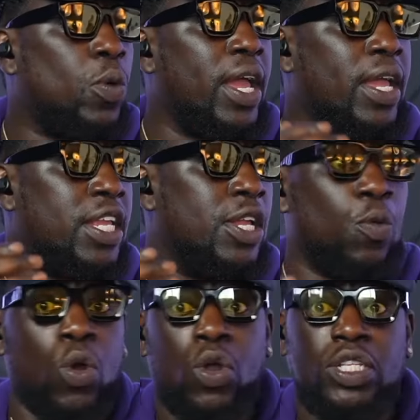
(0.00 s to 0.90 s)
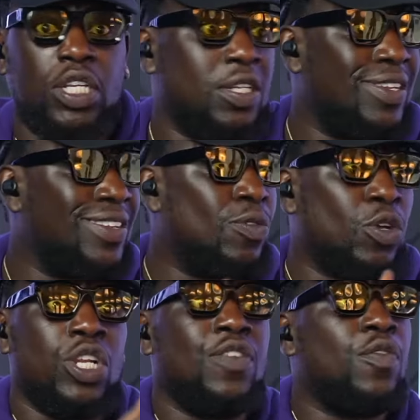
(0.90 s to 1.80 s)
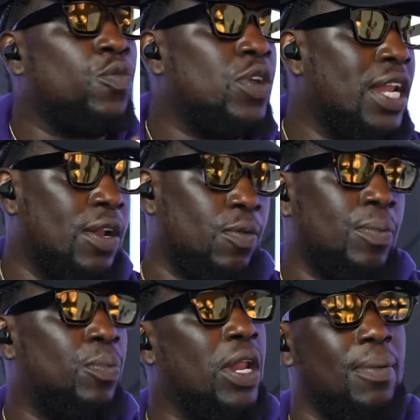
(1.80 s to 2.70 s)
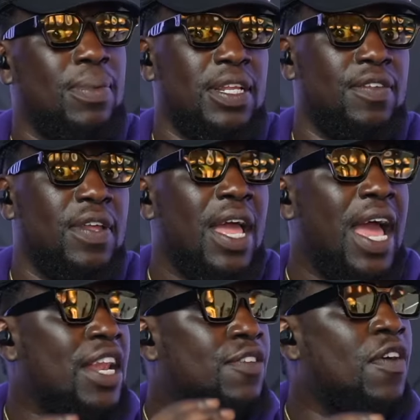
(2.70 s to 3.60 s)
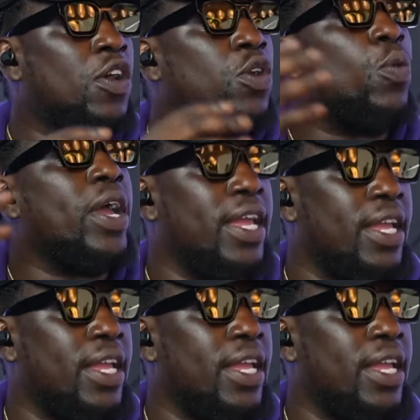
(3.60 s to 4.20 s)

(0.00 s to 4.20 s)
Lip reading: He worked. He couldn't even read at one point, I believe. And he found a way.